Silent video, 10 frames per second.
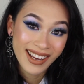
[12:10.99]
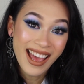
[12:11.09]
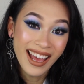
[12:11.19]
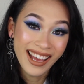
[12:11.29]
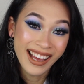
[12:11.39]

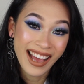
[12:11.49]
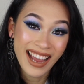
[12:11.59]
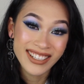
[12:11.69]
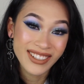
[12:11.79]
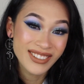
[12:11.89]

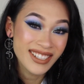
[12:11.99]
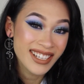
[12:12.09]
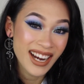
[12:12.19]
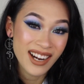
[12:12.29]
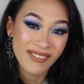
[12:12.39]
I don't
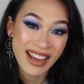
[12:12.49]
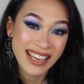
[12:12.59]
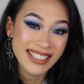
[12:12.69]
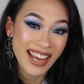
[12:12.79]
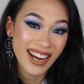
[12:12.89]
share my
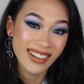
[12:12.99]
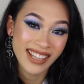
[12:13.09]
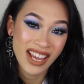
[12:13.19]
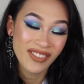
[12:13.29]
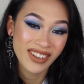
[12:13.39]
entire
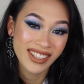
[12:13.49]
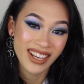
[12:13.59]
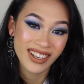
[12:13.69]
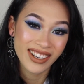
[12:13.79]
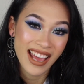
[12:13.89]
life on the
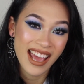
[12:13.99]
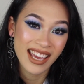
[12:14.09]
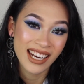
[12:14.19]
internet,